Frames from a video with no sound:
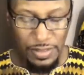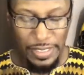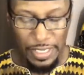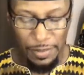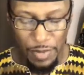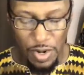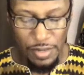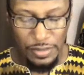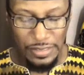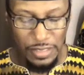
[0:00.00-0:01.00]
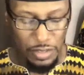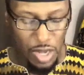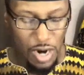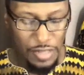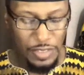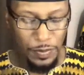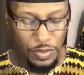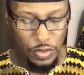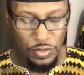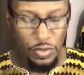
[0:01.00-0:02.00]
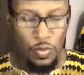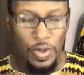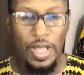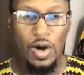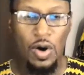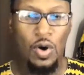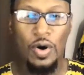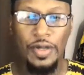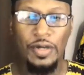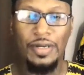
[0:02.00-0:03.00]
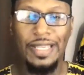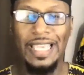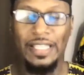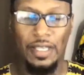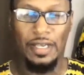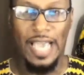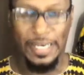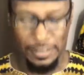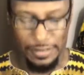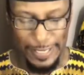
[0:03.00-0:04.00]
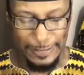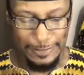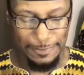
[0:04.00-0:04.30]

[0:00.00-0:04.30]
emerged as the largest producer of whale oil in the United States.